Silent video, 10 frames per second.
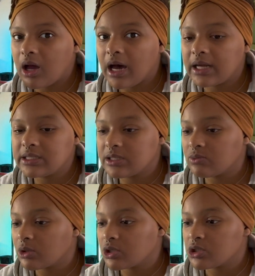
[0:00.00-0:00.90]
I did
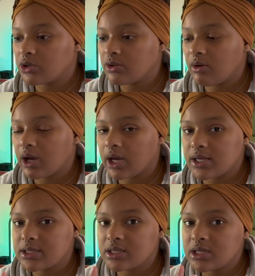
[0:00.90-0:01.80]
want to show you
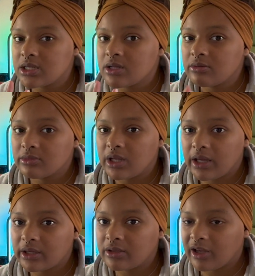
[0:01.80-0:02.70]
guys the
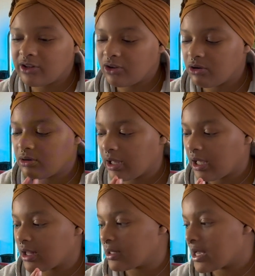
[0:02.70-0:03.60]
hand-dyed yarn I
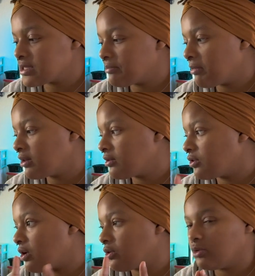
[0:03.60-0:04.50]
got last month, so
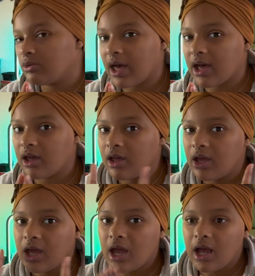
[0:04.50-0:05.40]
I'll do that.
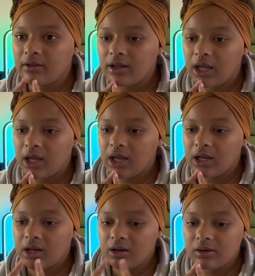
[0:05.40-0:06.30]
And
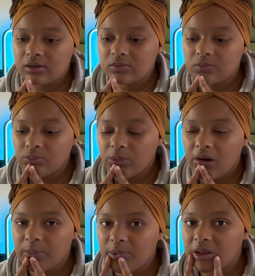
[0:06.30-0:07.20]
then
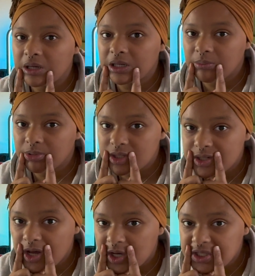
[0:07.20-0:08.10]
I'm probably going to put the
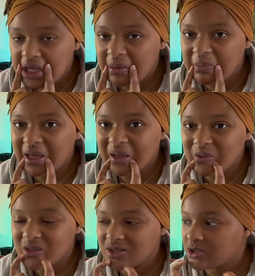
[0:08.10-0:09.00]
dogs up and go
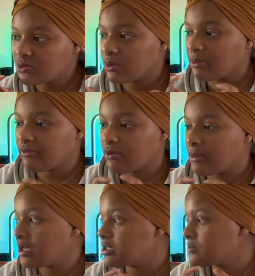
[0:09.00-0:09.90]
to the store before my
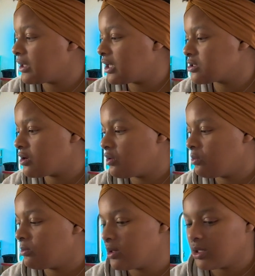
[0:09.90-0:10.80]
husband gets home.